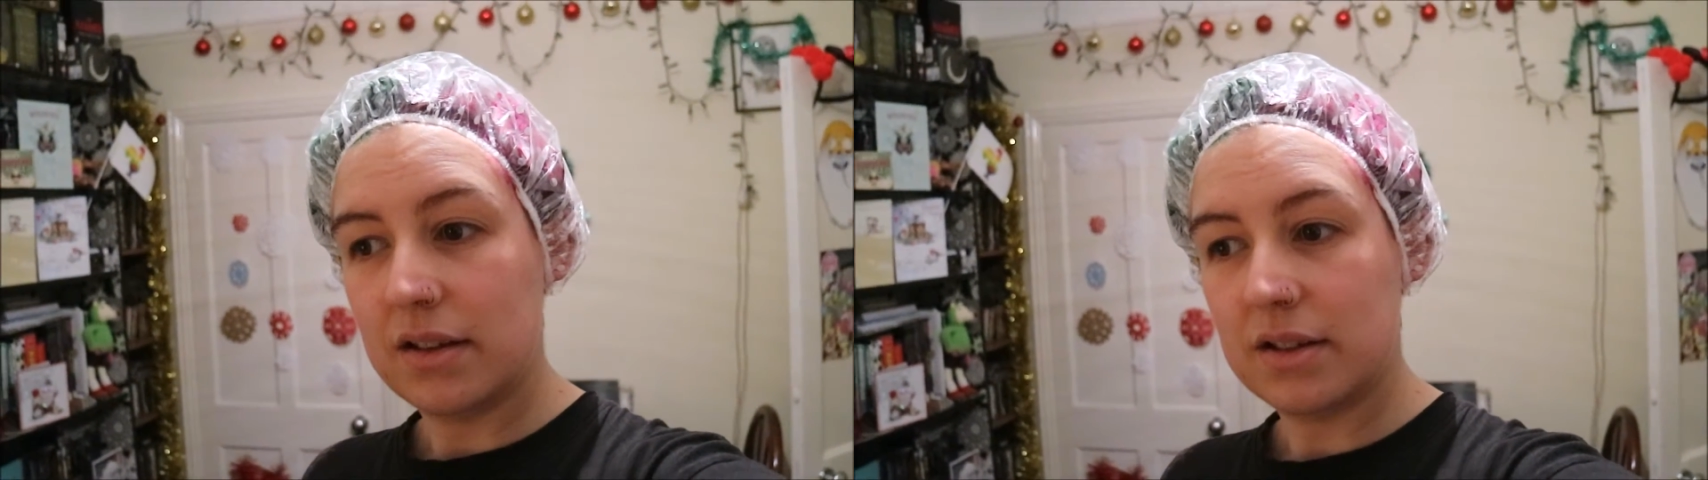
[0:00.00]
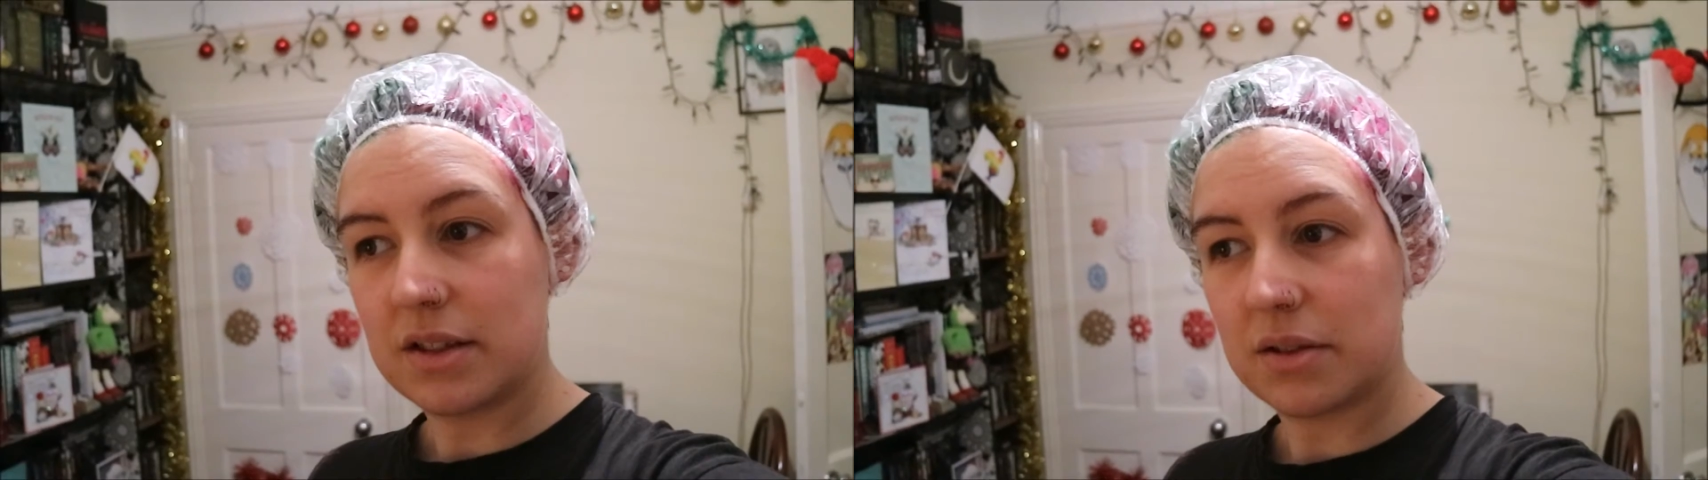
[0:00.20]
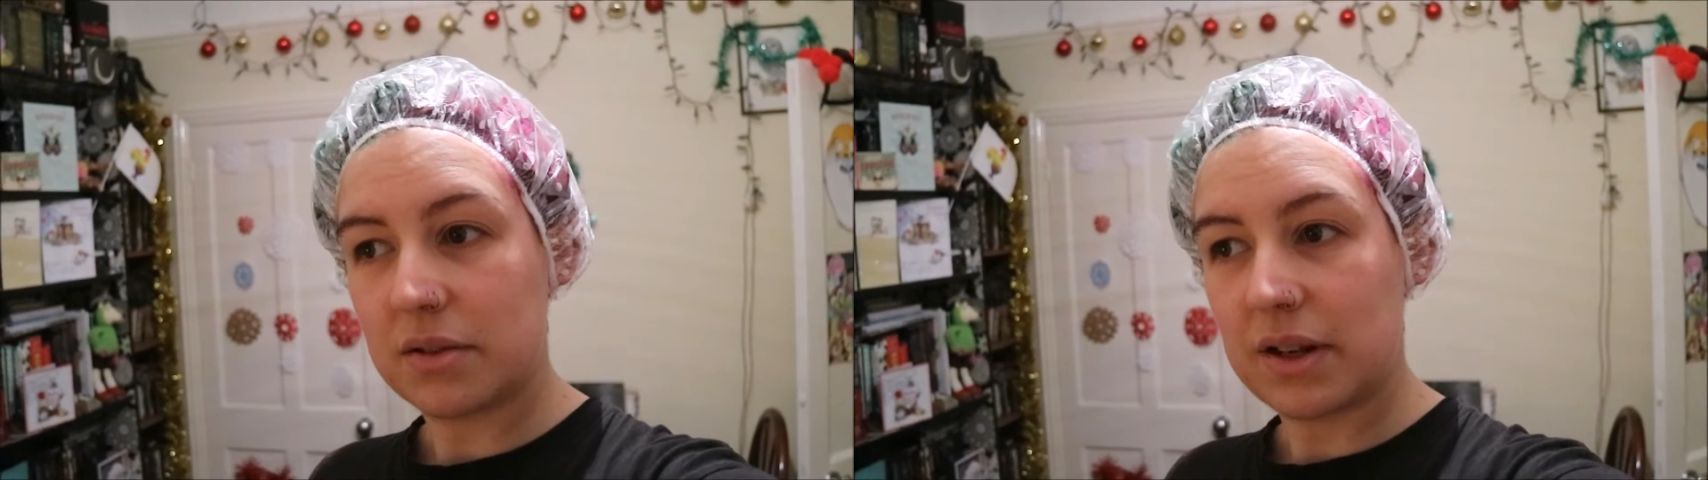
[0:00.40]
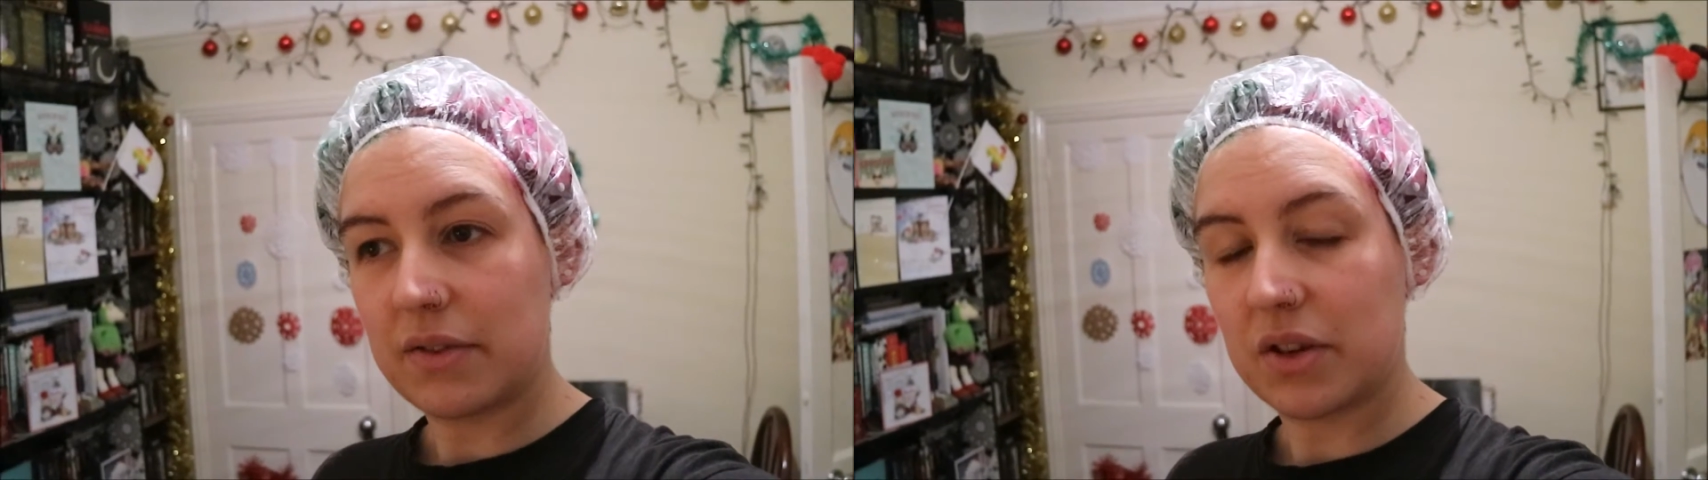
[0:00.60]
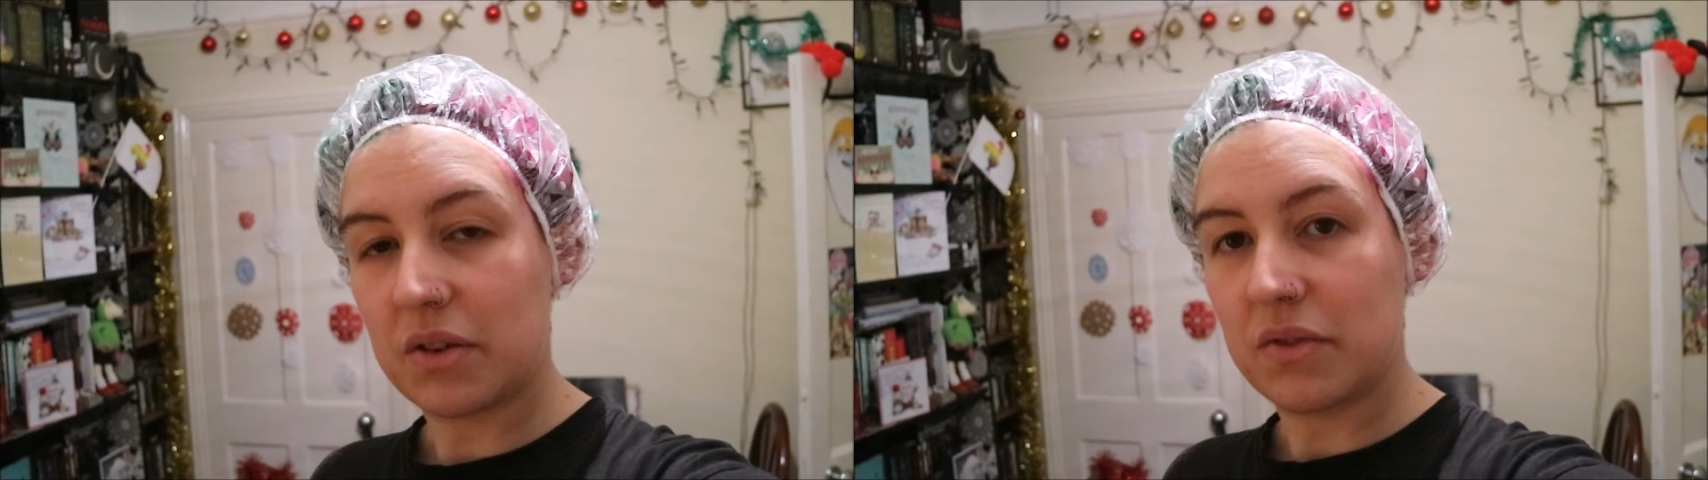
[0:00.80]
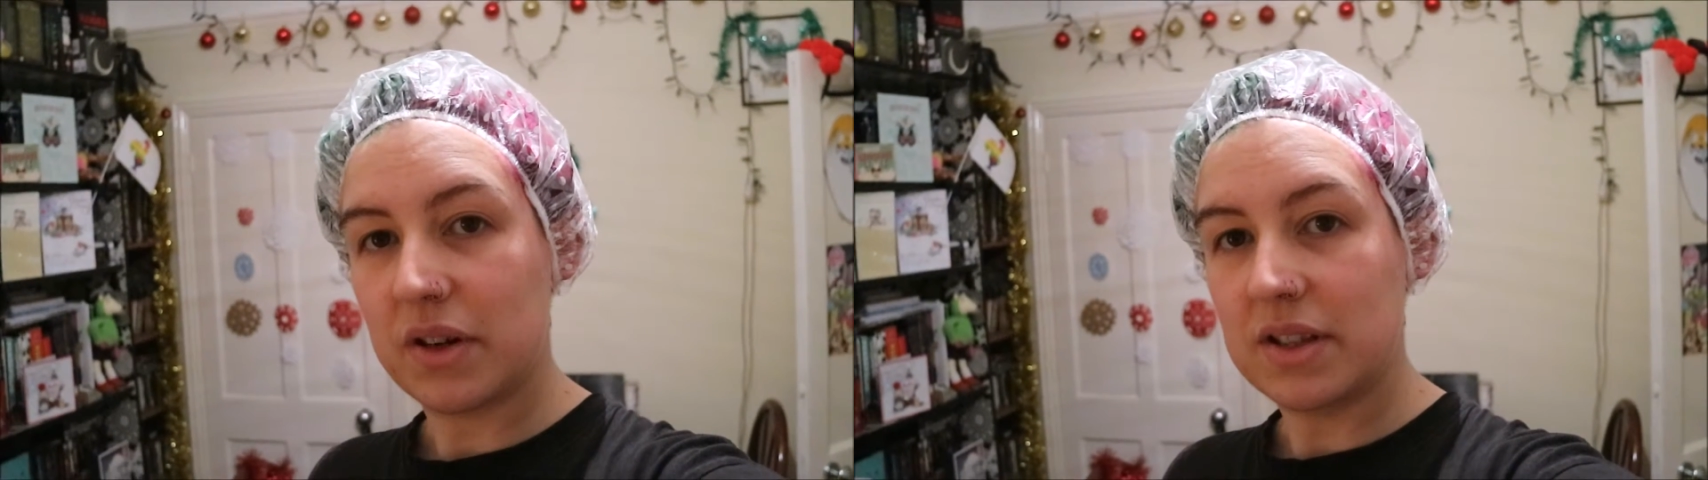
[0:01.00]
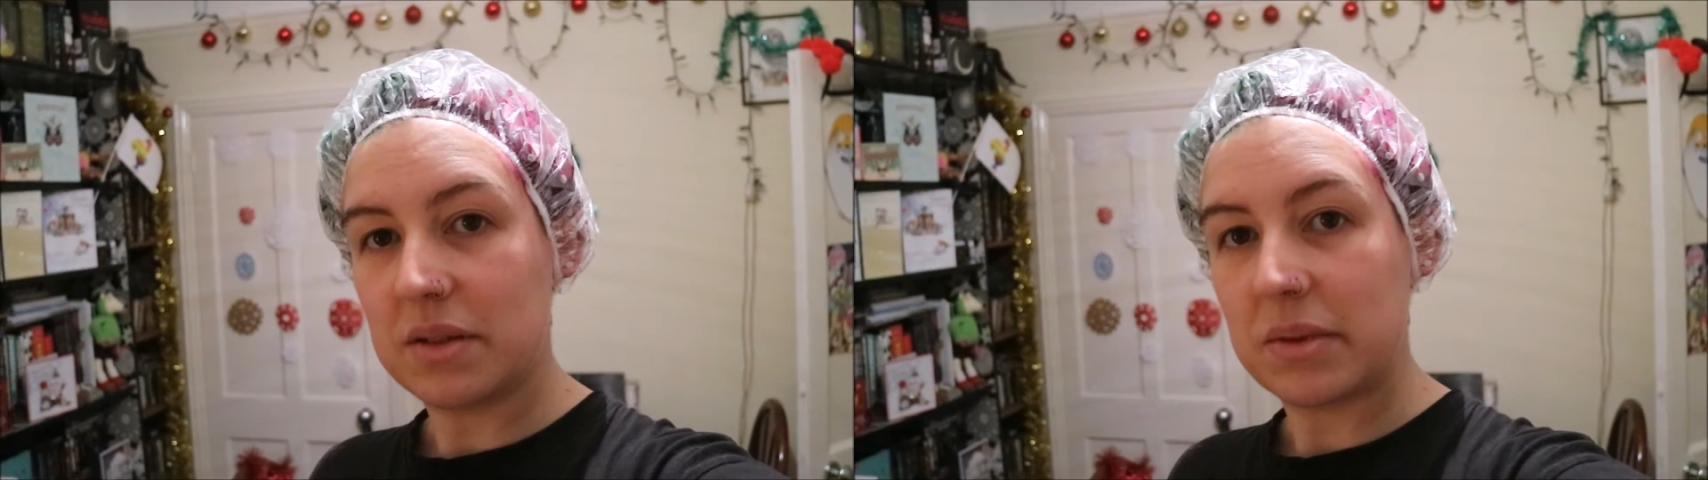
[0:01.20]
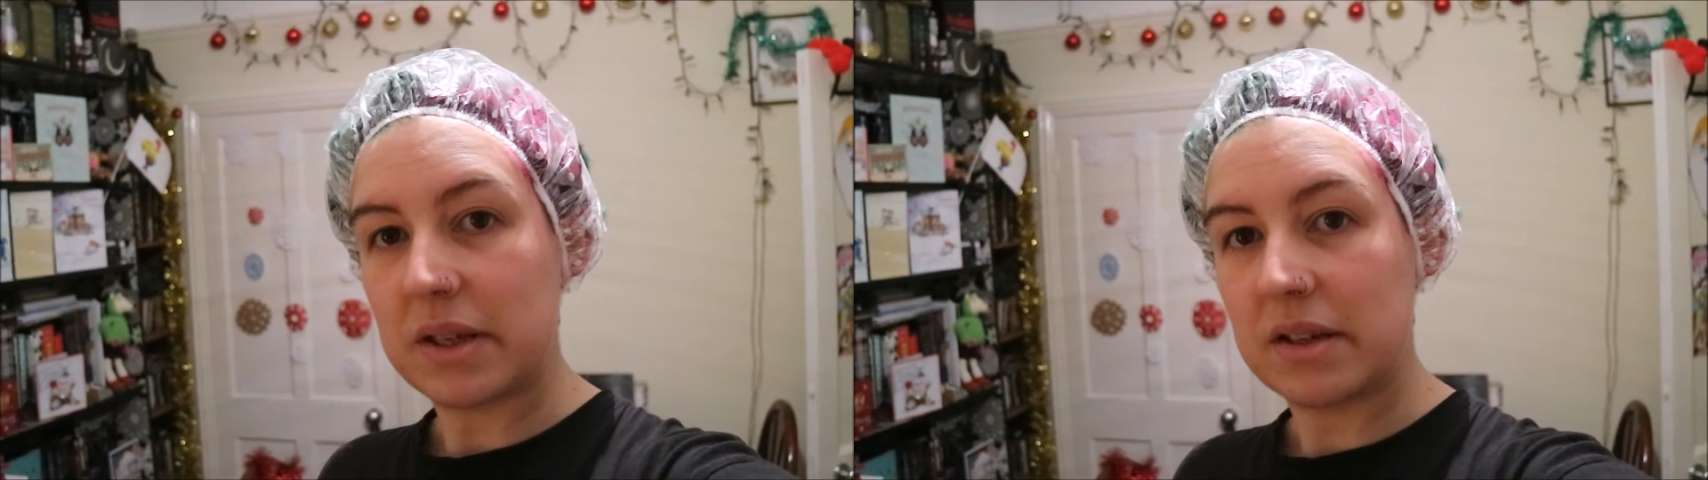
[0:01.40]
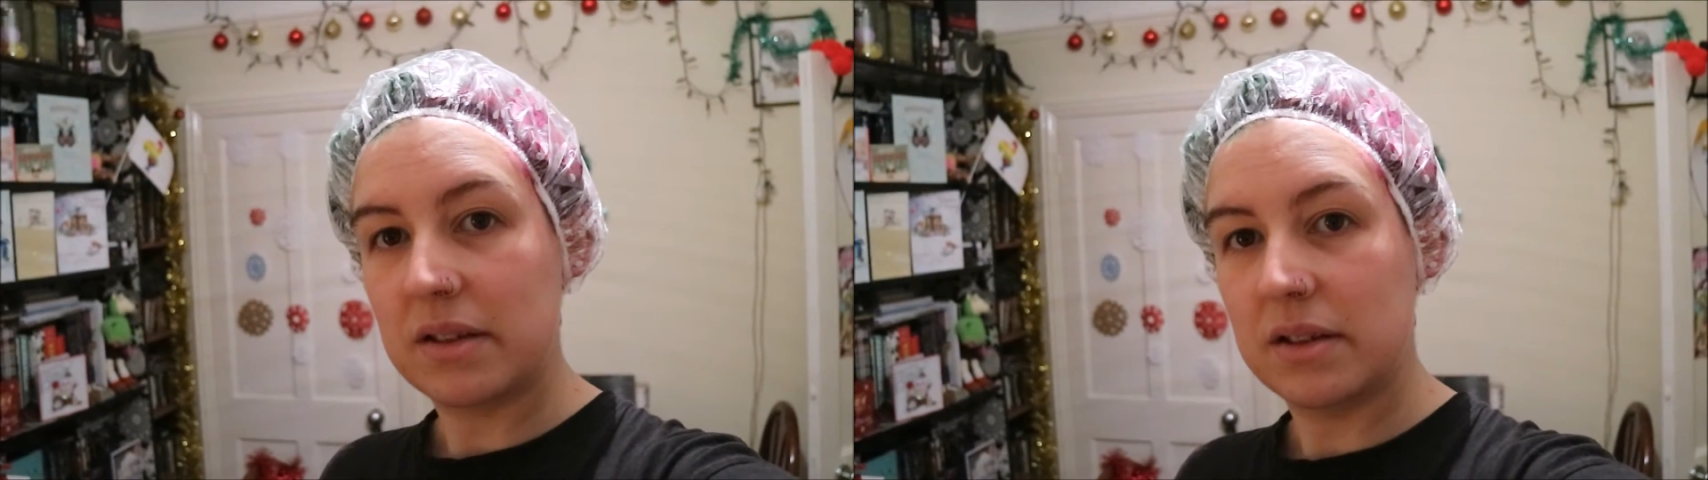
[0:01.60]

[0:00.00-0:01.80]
So I'll have to go and find something.